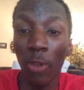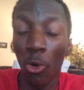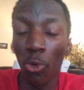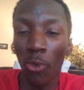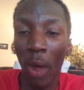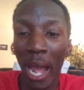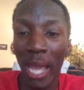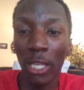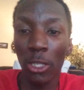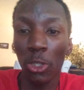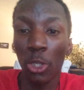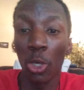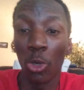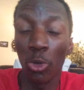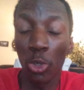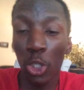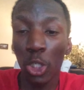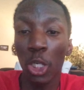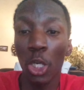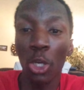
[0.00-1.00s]
the right
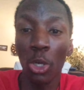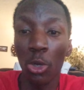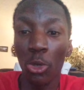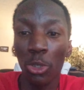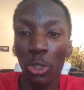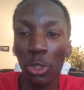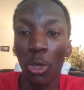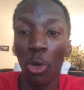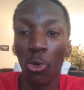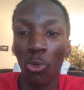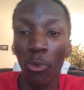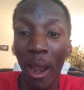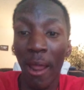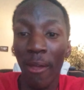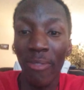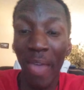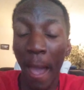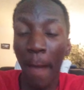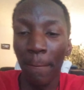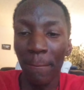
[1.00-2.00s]
to choose to wear
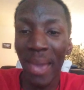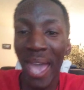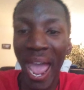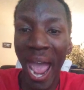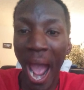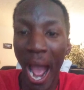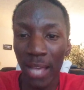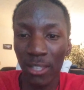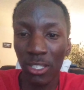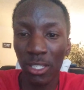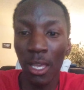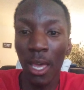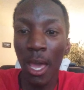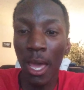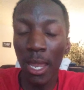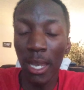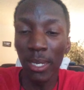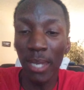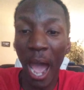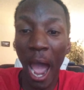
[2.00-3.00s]
that mask,
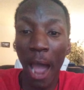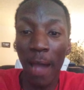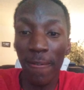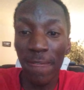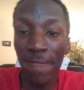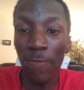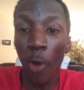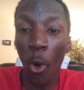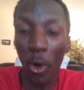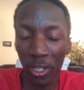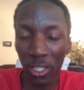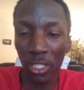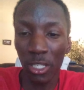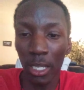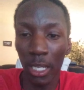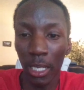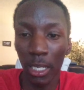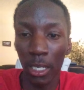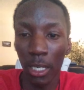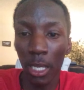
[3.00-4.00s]
not
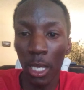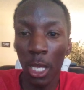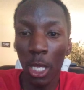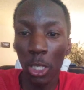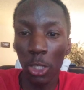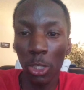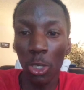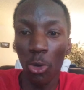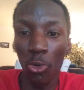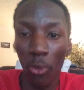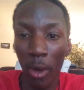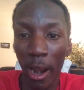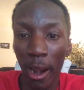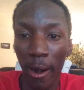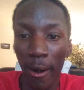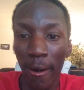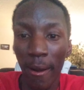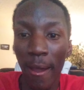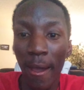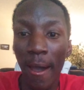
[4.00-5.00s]
forcing to
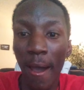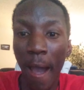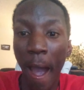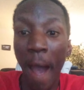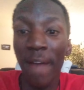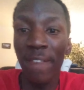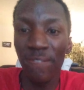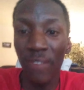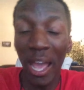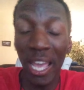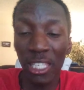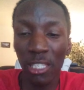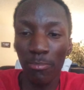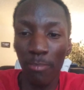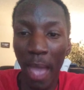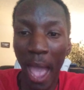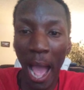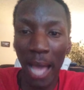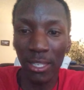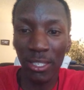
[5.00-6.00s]
wear a face
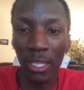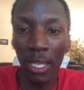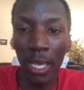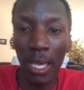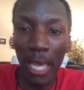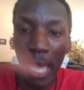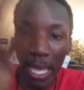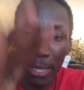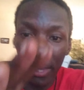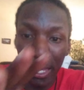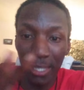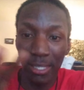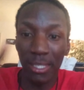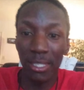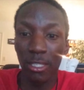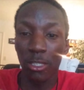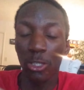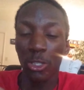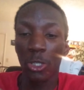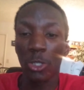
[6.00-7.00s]
mask in this
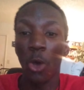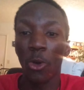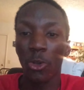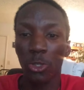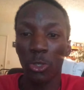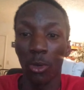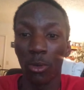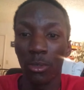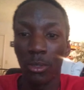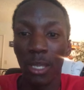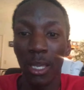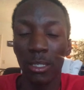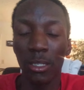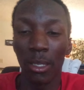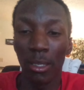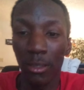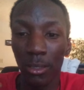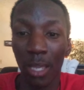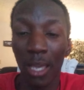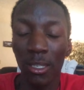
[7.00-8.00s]
social dis,
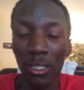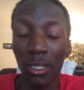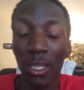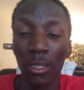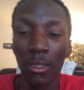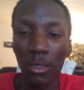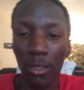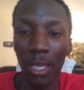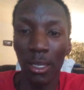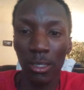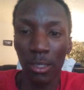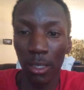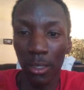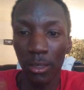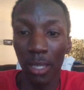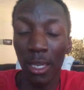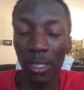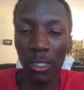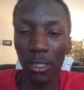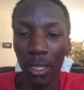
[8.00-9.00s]
dis, dis,
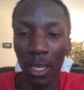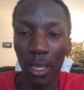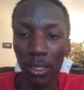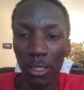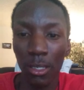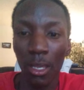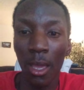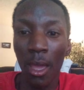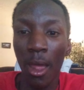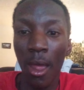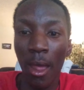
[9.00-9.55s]
distance.